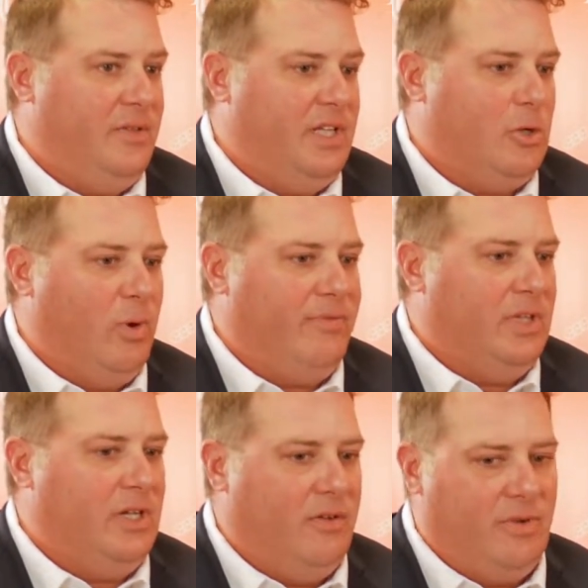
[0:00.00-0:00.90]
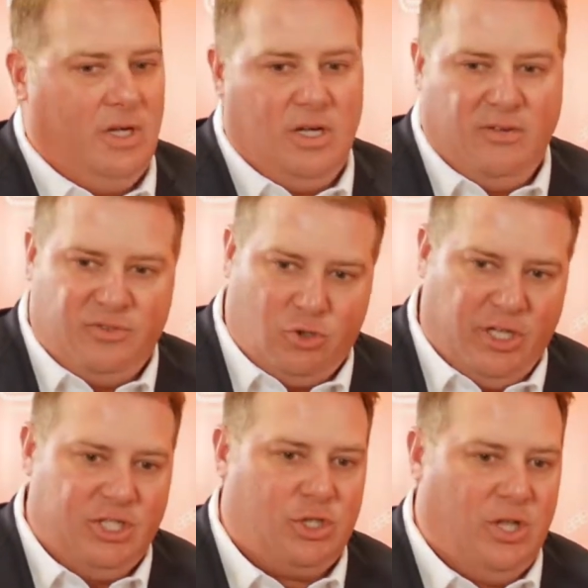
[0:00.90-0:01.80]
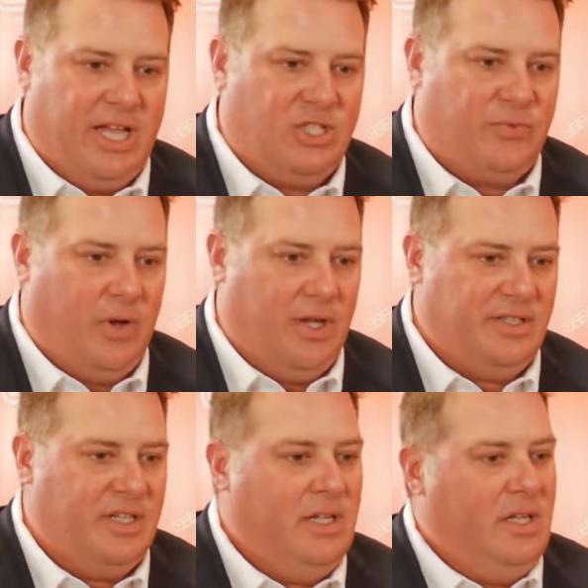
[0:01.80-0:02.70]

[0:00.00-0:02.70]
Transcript: the equivalent of a, of a traditional hedge fund,